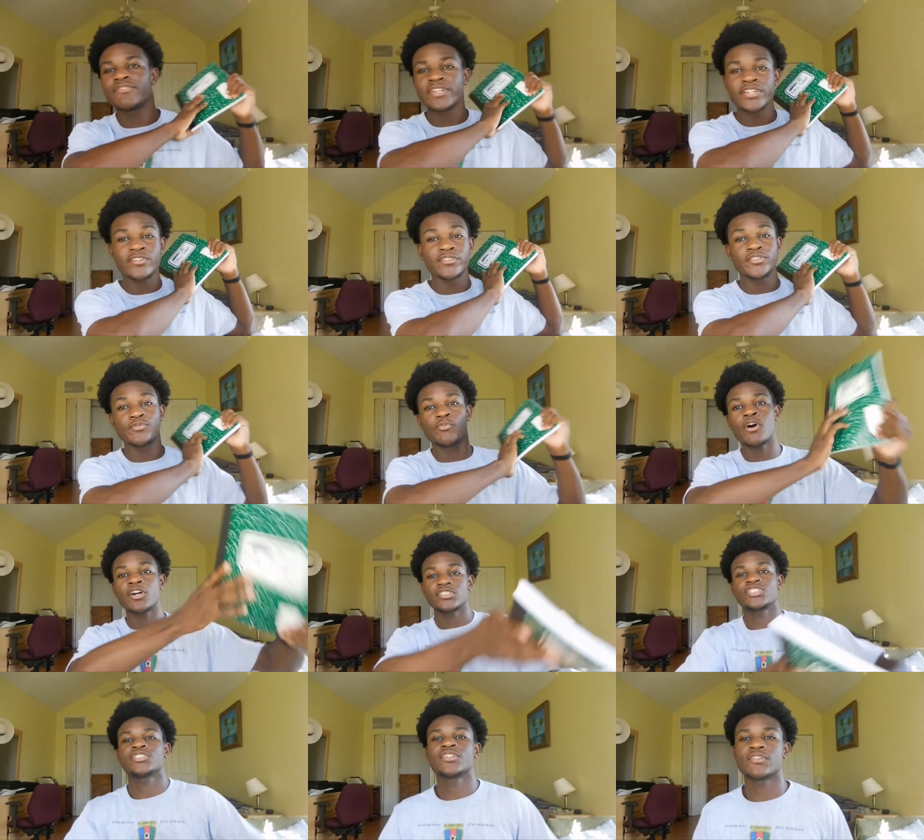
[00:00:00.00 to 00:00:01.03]
video you
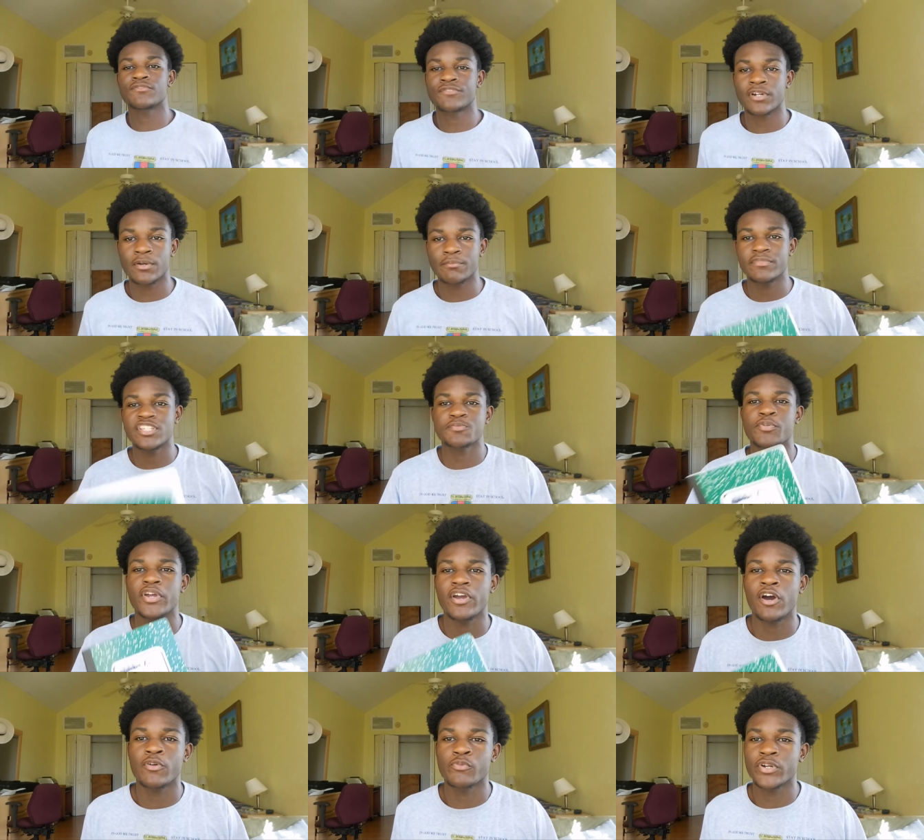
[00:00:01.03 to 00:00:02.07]
watch from this
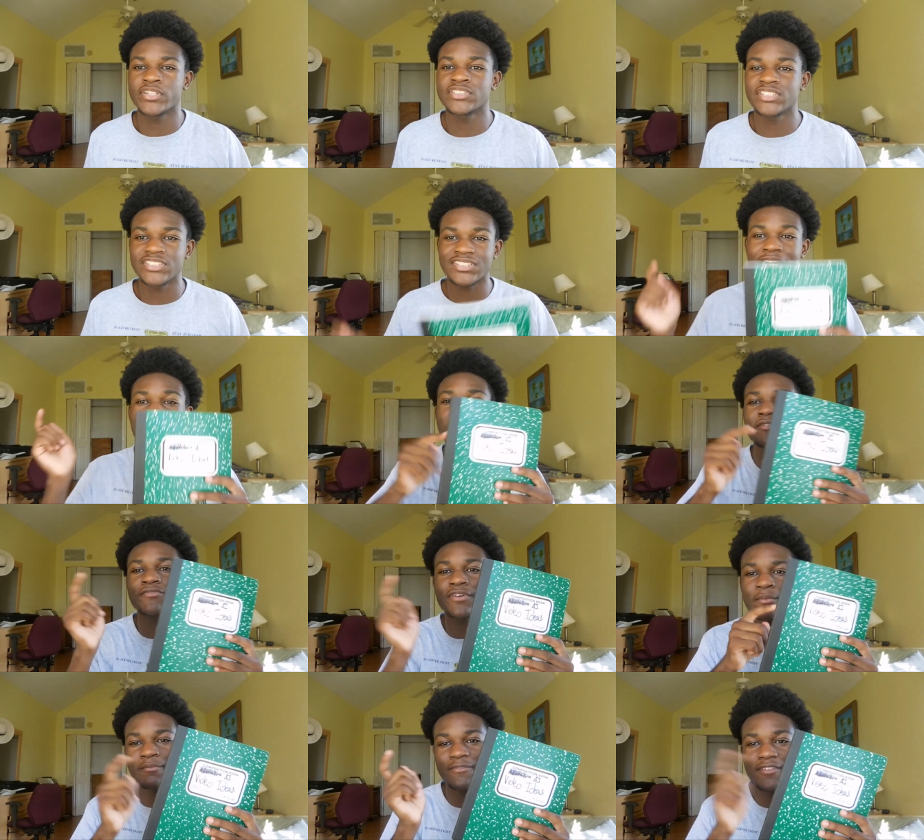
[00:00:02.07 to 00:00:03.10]
point onwards is coming
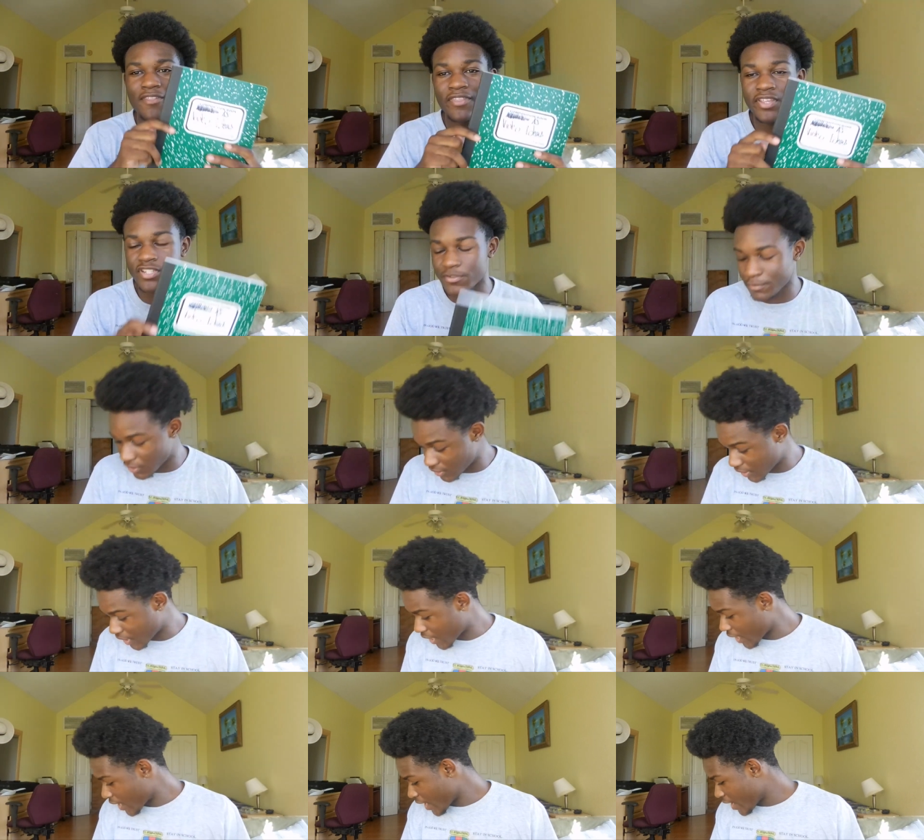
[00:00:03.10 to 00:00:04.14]
from this book
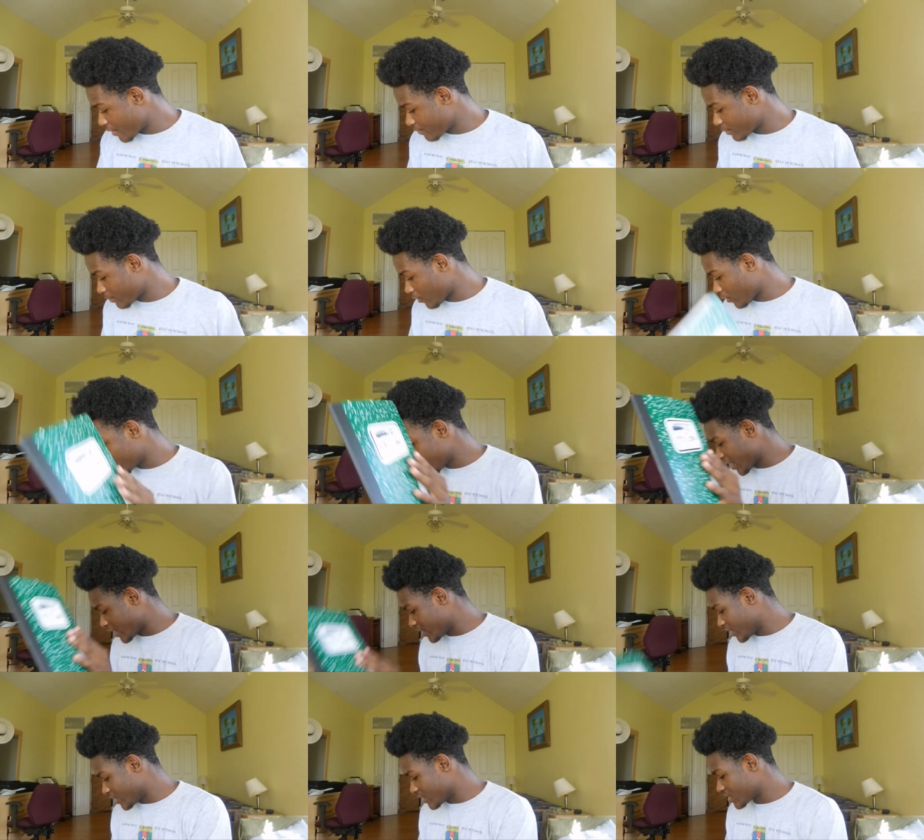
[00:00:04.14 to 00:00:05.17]
and from all the
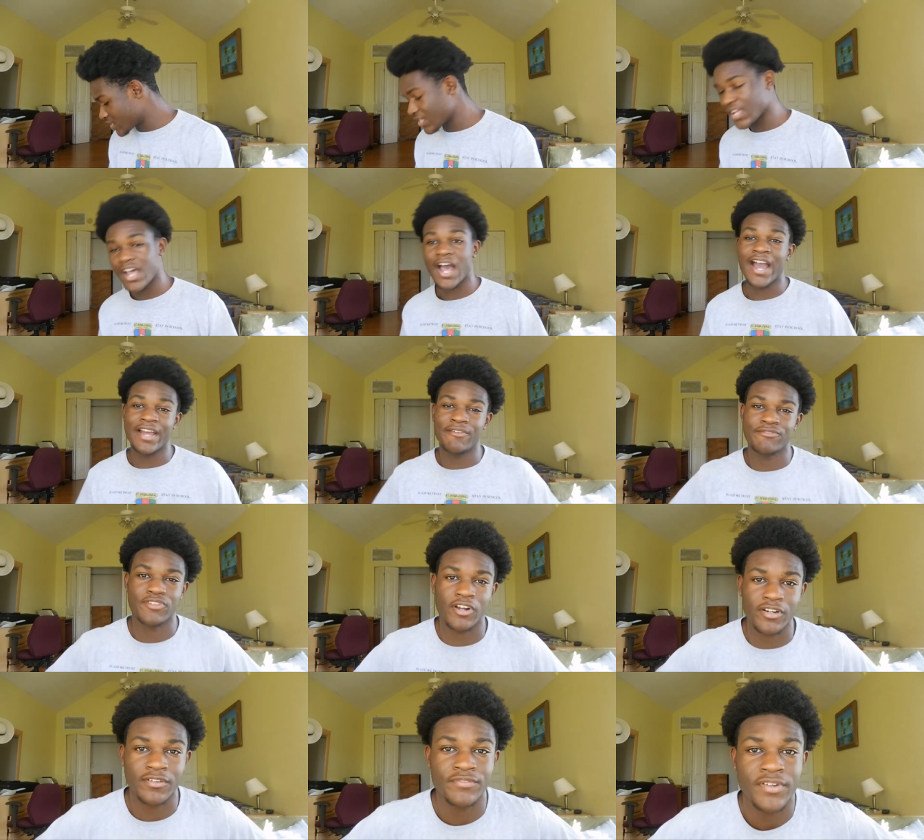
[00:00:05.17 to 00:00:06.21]
ideas I have
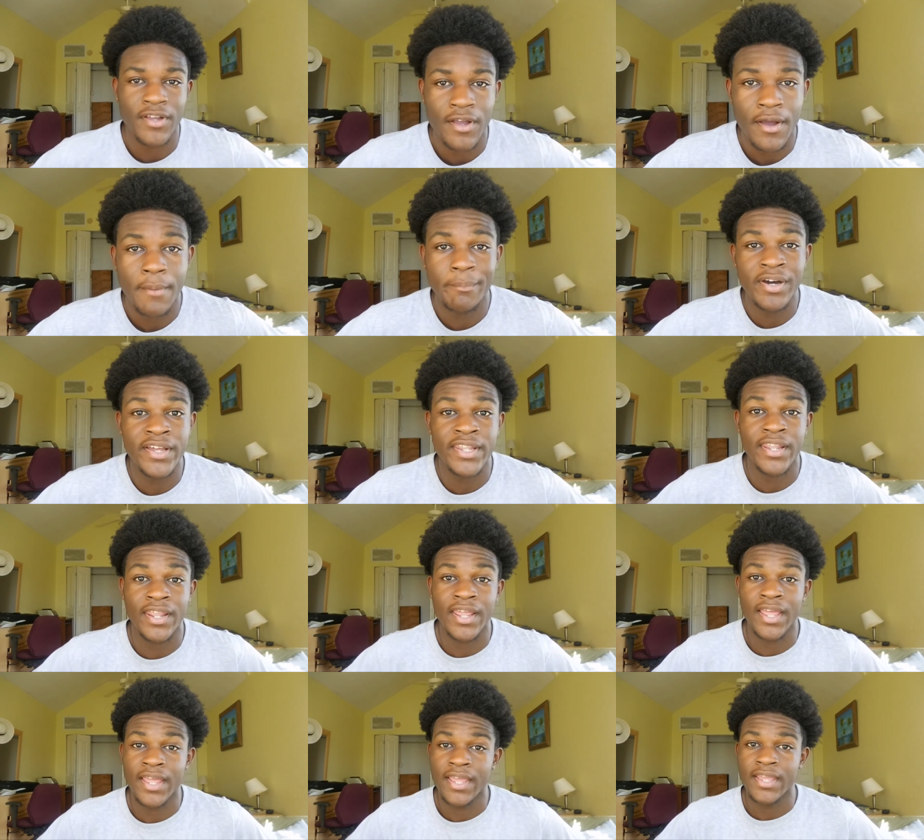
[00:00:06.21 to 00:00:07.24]
thought of. But
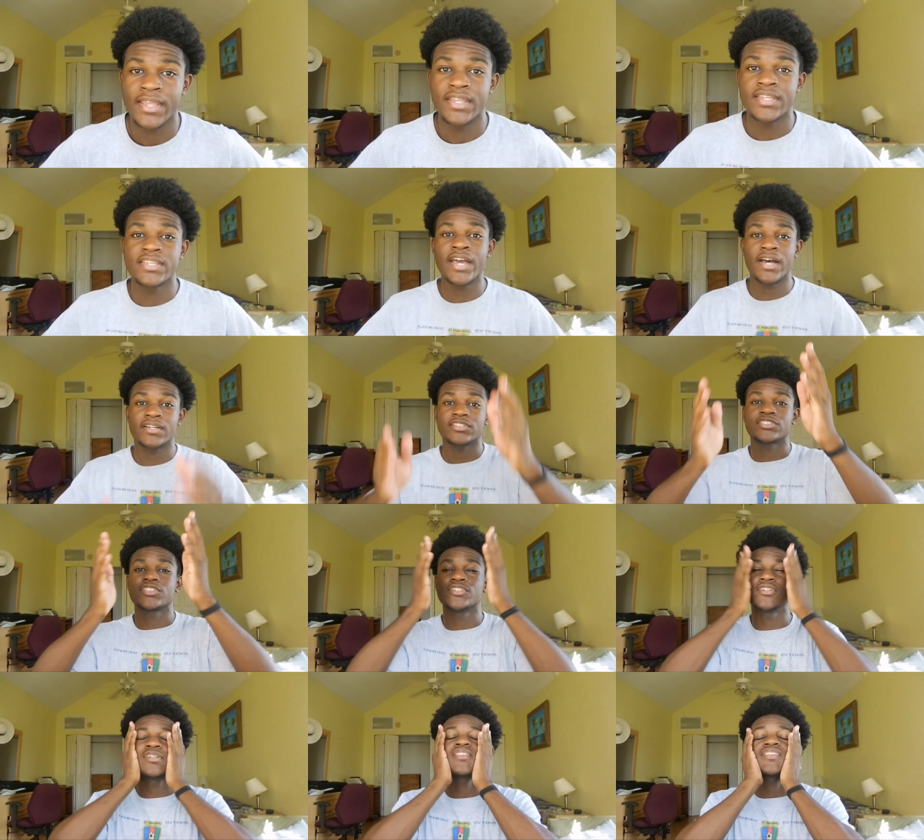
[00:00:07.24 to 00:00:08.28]
yeah,
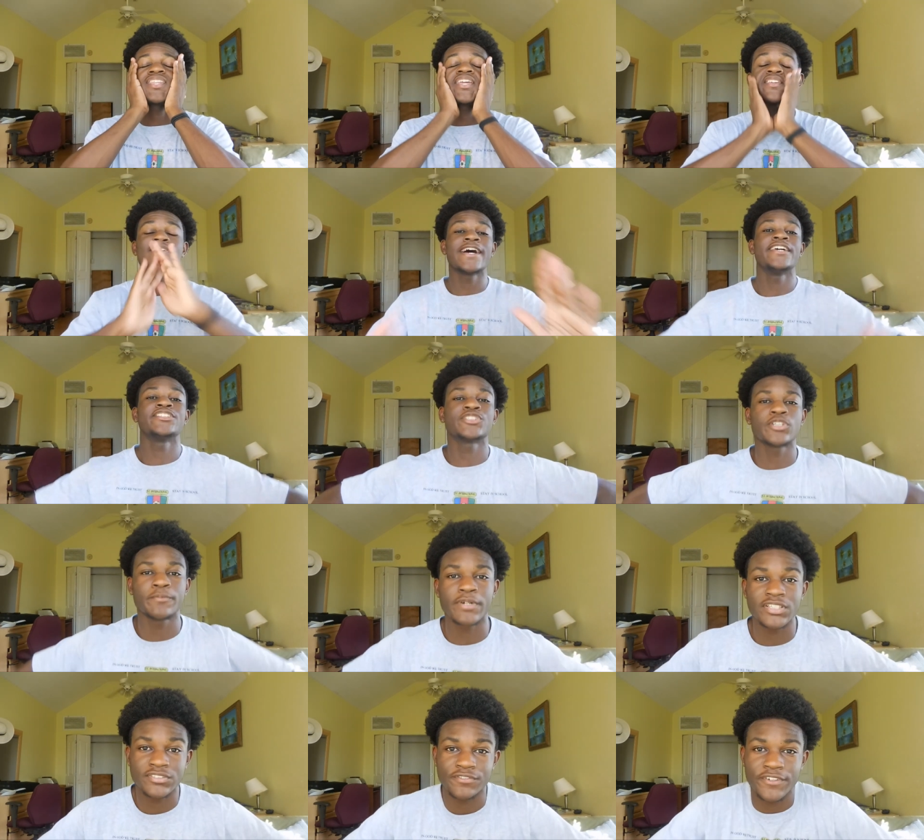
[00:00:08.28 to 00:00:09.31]
so thank you guys so
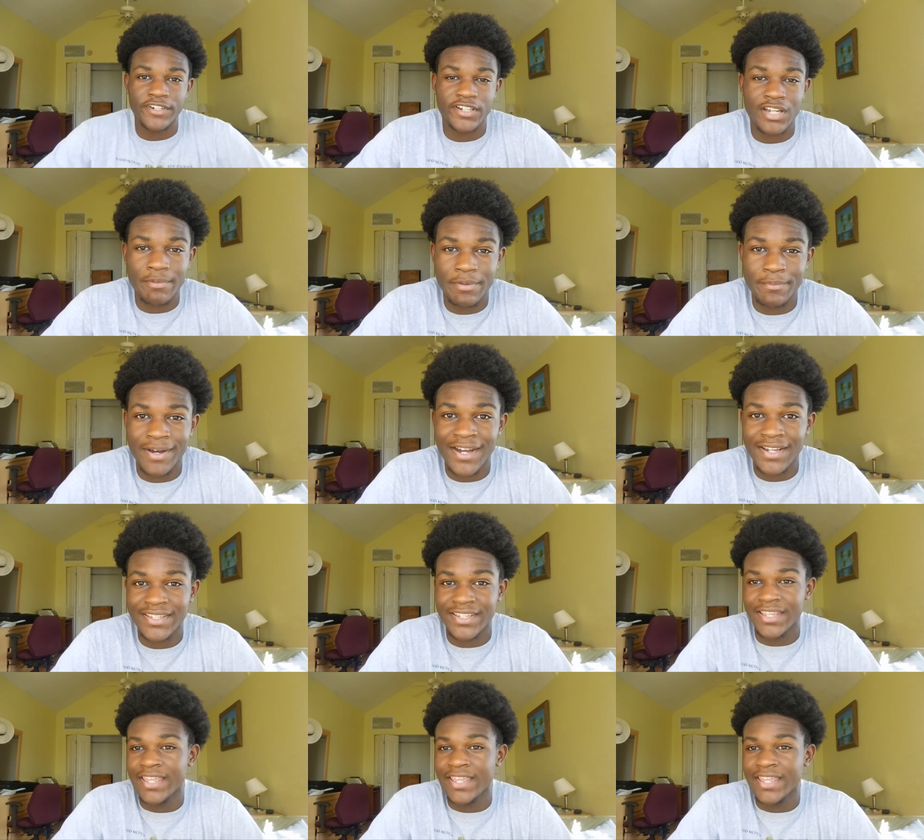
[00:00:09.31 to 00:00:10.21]
much for coming back.